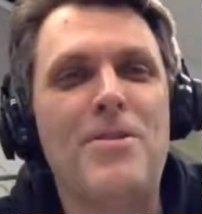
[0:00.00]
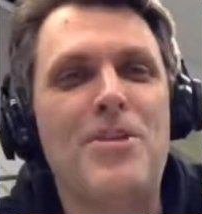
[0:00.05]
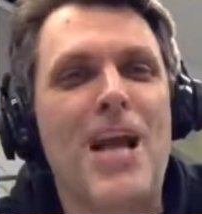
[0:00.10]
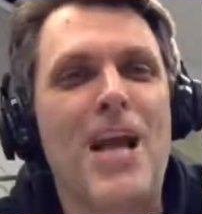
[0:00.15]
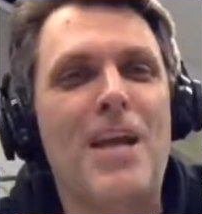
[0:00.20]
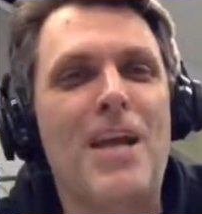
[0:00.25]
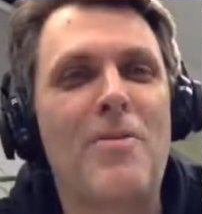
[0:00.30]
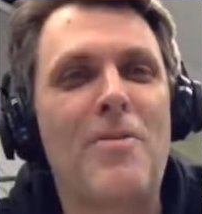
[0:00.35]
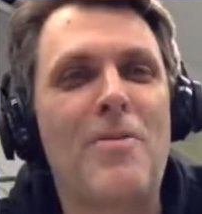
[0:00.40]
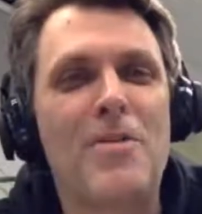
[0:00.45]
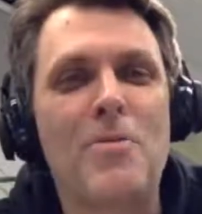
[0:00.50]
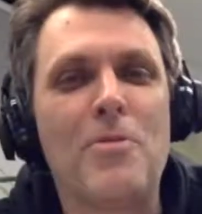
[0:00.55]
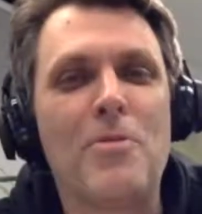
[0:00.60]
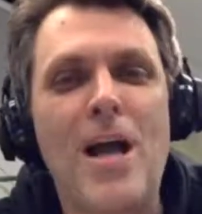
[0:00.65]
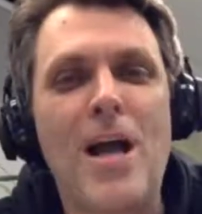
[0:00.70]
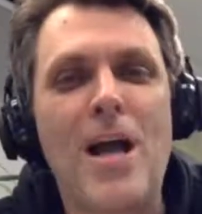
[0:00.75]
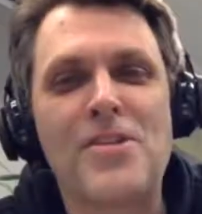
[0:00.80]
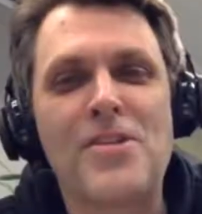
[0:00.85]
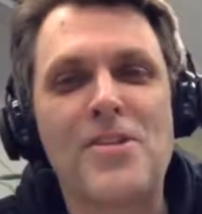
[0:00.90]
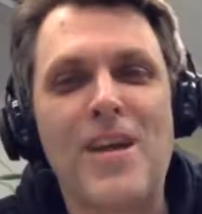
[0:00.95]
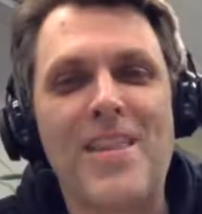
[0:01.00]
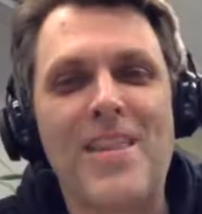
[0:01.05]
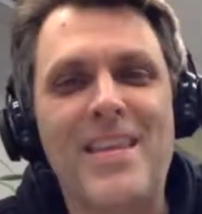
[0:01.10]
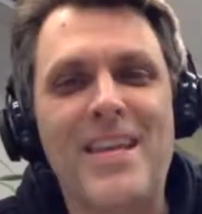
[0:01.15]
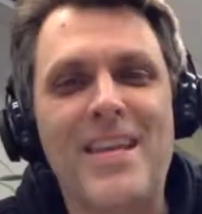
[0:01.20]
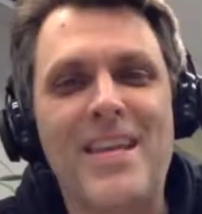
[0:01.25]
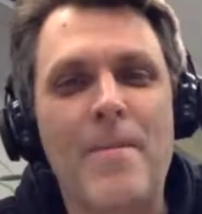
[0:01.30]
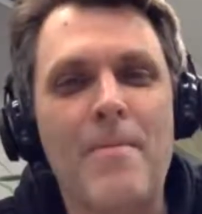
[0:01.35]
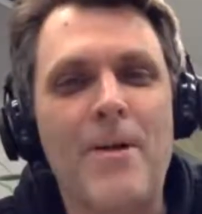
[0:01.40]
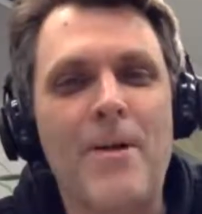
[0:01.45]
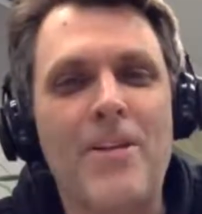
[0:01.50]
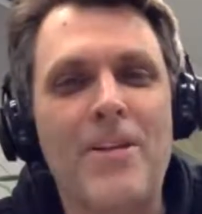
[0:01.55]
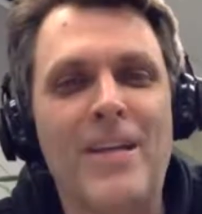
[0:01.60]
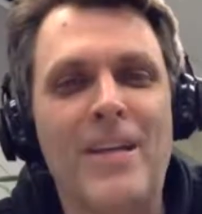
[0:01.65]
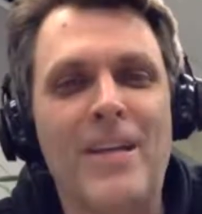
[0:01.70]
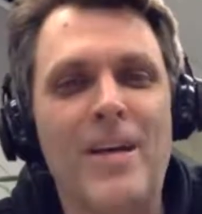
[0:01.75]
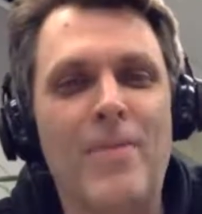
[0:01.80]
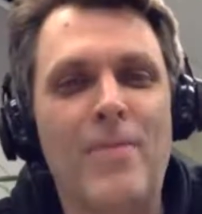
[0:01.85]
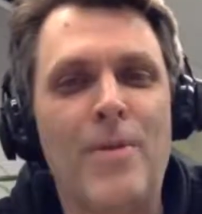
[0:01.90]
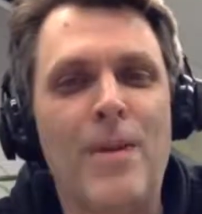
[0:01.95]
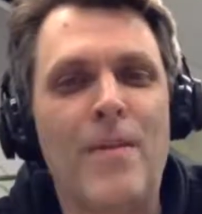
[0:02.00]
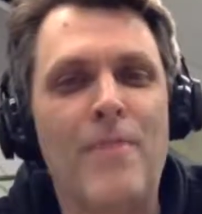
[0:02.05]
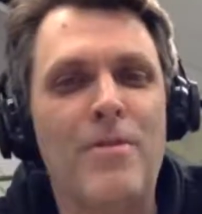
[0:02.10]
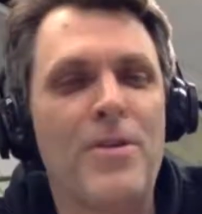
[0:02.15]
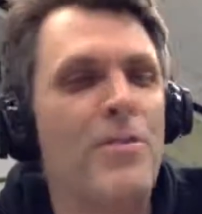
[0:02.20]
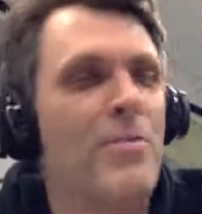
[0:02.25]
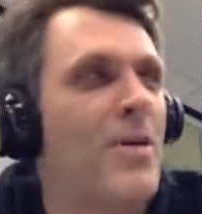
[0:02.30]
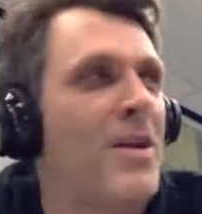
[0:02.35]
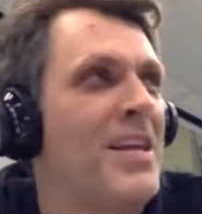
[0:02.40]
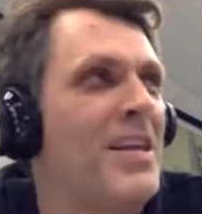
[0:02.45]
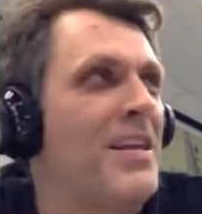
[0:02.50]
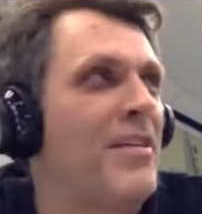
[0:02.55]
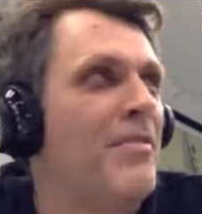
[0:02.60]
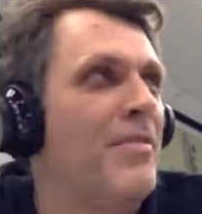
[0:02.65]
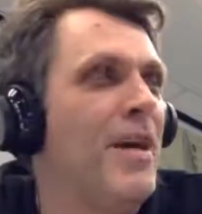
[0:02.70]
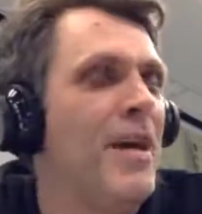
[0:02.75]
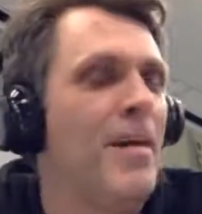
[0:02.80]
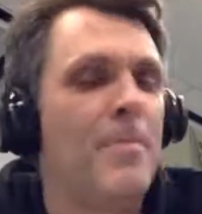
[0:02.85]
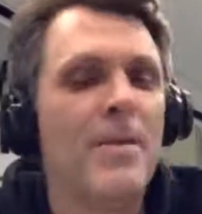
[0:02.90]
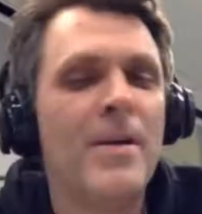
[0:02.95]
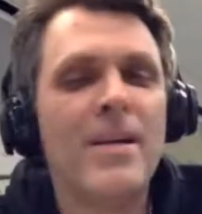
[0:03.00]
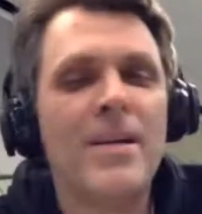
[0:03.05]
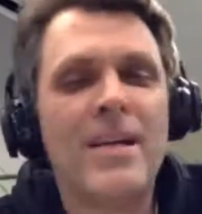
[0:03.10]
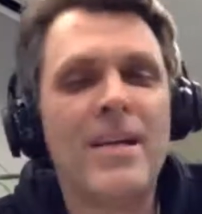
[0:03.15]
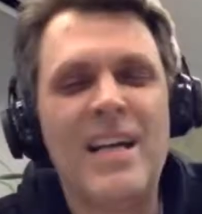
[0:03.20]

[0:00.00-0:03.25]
Machado on the roster, I think I'm all in on whatever you want to give up.